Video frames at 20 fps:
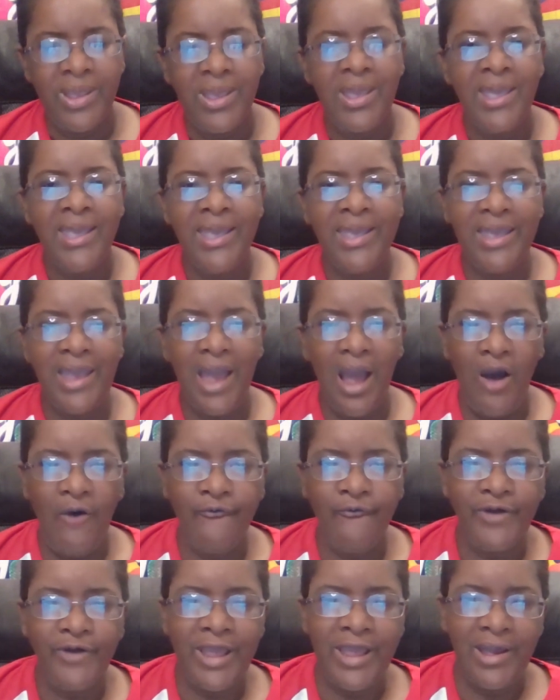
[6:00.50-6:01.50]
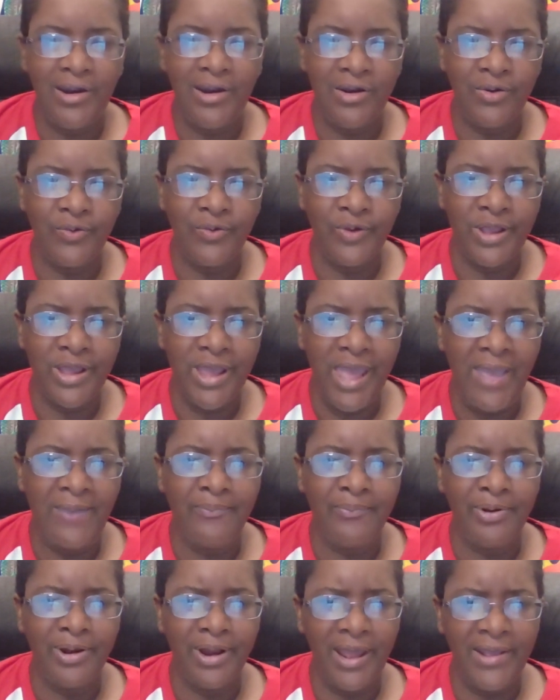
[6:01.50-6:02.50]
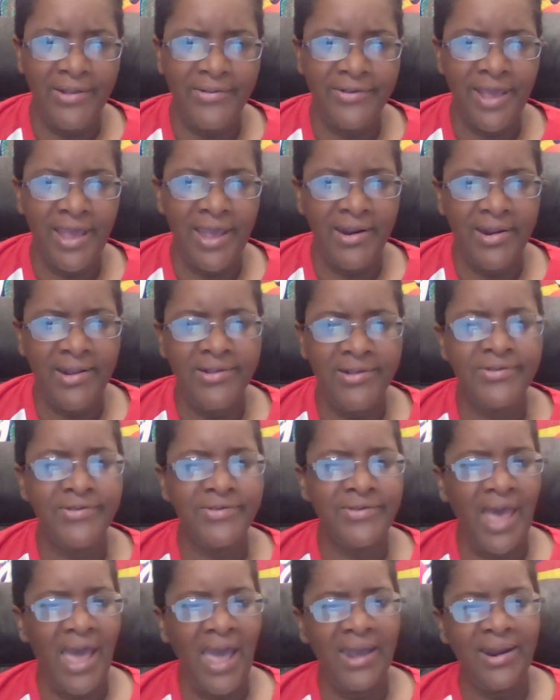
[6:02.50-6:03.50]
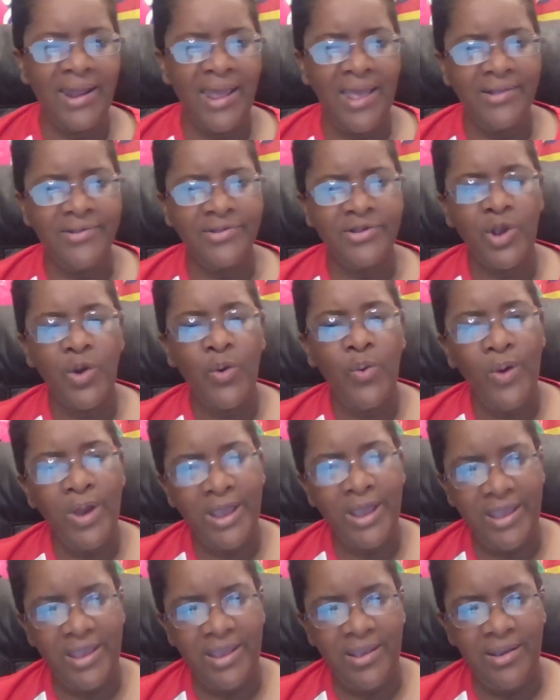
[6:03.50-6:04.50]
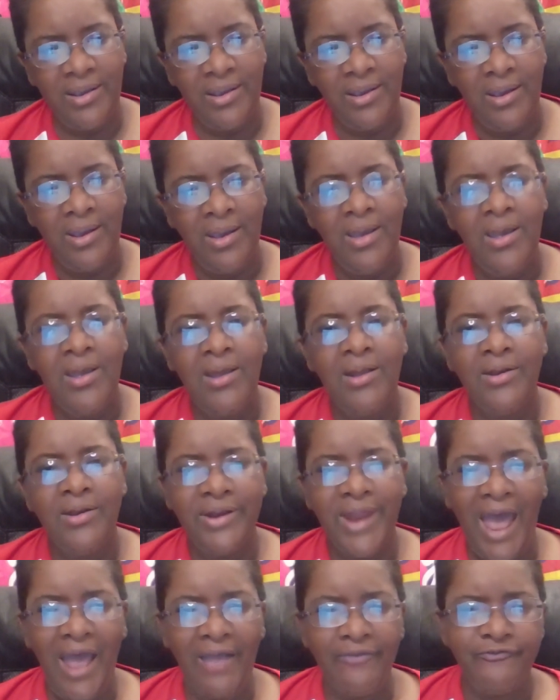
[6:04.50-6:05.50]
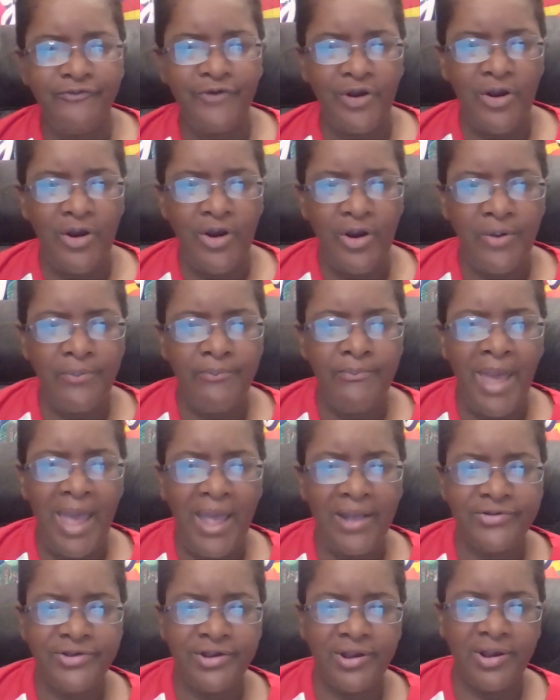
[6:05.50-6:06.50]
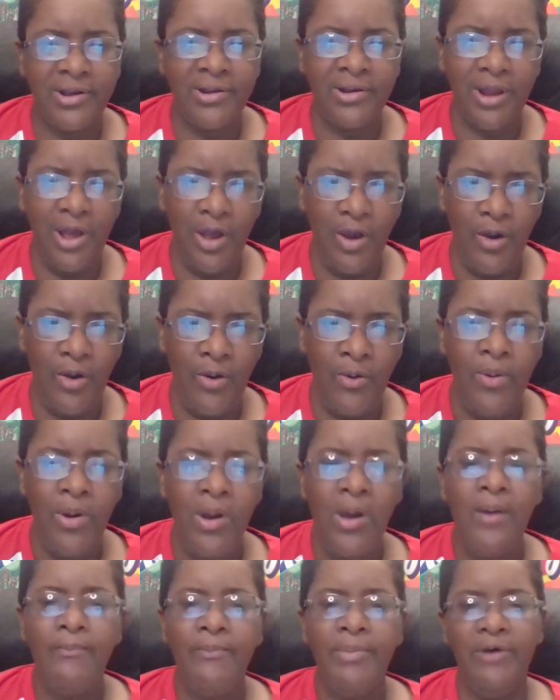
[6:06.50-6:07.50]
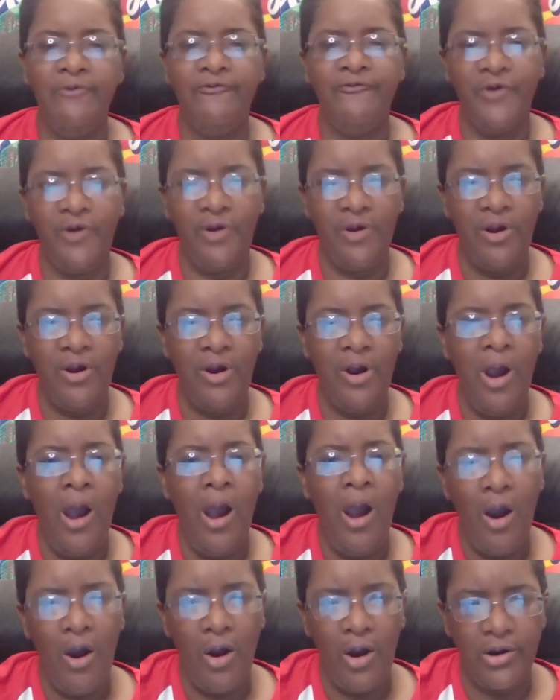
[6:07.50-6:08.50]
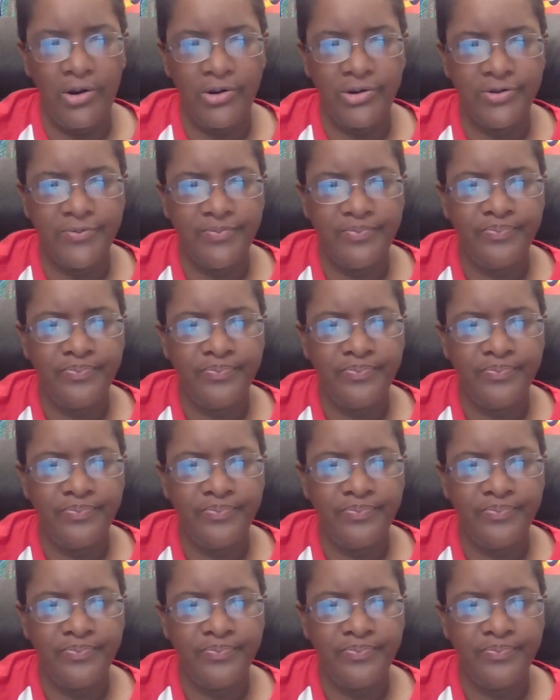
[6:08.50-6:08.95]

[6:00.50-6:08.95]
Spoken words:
He offered Ellery a place at his side as queen, not for her magic alone, but for her heart.